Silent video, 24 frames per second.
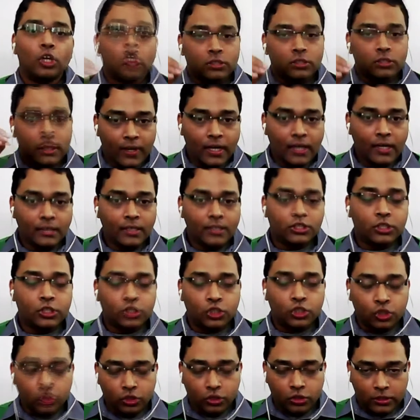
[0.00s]
first
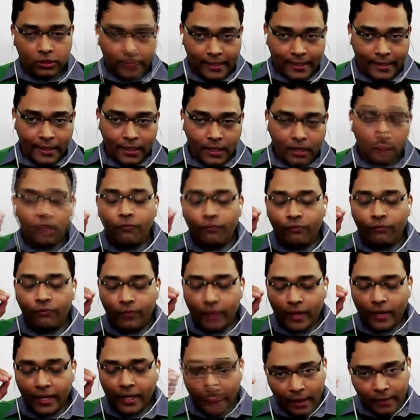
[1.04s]
see, when you
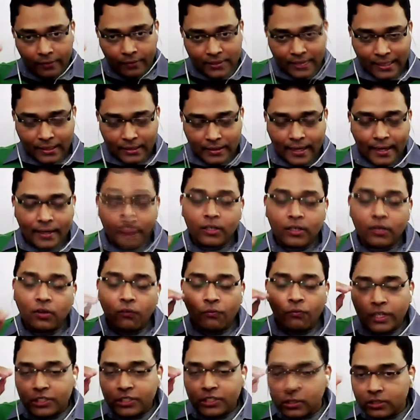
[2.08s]
have seen that
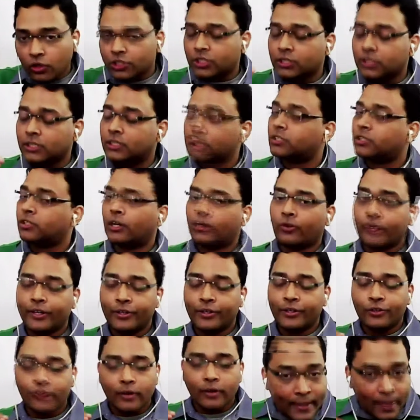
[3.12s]
which questions you are going to
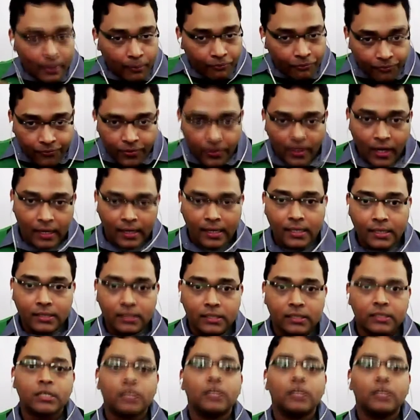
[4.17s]
attempt first,